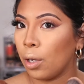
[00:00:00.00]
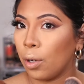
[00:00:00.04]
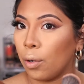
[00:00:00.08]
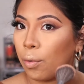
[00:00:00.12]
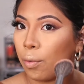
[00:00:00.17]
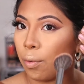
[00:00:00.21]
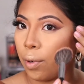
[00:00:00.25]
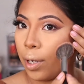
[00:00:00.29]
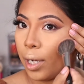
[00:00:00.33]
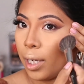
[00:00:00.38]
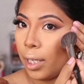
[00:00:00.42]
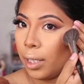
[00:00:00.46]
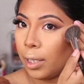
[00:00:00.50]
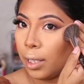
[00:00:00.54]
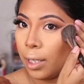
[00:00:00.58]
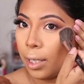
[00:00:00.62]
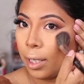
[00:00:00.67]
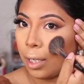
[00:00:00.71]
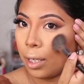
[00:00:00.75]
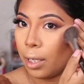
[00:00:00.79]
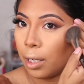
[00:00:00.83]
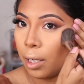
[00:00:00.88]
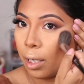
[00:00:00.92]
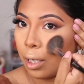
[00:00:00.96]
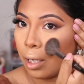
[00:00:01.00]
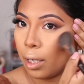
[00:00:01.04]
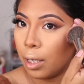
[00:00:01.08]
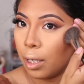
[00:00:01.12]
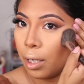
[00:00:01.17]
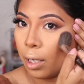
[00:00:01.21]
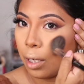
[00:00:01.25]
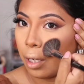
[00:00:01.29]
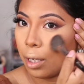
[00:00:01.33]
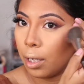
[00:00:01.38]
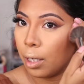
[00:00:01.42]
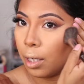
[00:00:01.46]
Right, like
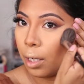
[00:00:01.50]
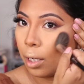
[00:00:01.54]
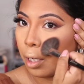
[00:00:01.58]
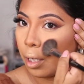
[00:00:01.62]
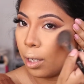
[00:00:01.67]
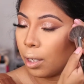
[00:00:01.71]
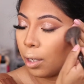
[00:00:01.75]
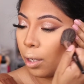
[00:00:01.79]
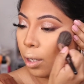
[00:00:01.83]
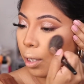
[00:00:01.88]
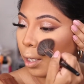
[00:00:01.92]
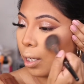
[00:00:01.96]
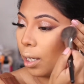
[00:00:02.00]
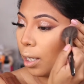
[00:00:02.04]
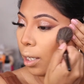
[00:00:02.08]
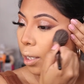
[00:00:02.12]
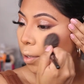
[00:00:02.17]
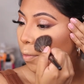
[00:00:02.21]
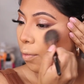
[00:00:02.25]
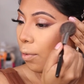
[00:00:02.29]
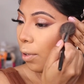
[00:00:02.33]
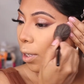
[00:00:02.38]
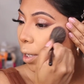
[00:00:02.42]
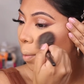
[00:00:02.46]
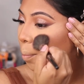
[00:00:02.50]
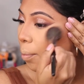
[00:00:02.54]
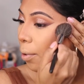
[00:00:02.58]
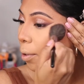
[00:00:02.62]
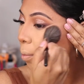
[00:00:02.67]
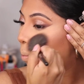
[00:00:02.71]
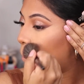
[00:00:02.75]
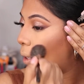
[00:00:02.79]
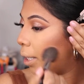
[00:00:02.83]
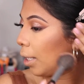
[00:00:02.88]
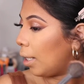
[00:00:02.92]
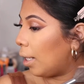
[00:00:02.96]
kind of where I
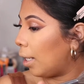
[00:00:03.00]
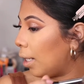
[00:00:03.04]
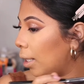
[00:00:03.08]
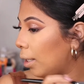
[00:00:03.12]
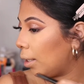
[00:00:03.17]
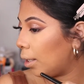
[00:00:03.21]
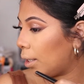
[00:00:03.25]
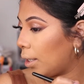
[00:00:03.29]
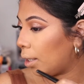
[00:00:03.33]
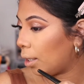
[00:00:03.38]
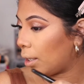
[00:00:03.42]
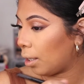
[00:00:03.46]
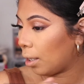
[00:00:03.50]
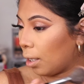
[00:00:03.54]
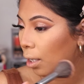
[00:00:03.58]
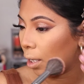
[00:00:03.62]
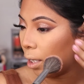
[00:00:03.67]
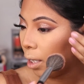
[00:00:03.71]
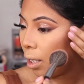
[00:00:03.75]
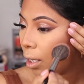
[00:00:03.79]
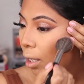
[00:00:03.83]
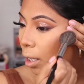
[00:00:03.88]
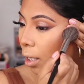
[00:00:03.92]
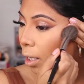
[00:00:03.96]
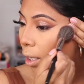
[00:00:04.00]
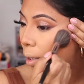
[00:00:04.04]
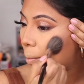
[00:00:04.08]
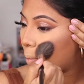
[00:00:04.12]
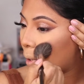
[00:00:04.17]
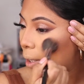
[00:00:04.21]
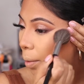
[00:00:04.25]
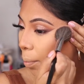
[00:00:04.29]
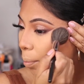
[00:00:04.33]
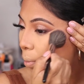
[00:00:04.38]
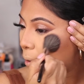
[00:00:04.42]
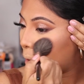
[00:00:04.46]
put my highlight. I'm
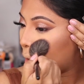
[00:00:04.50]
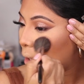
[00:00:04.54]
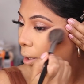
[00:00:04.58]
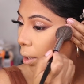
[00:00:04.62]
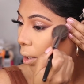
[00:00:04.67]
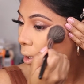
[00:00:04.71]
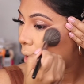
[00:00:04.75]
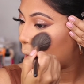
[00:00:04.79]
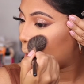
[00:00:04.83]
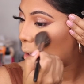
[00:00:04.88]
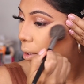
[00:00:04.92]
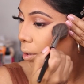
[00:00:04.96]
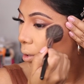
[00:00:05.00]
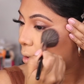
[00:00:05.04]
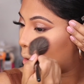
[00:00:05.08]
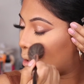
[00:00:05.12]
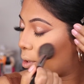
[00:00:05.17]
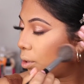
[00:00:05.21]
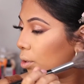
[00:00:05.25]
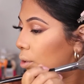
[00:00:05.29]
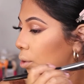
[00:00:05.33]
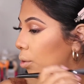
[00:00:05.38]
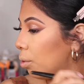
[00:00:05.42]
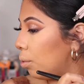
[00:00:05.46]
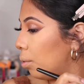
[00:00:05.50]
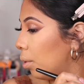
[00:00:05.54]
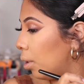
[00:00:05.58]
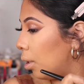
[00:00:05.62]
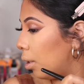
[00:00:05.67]
not putting it too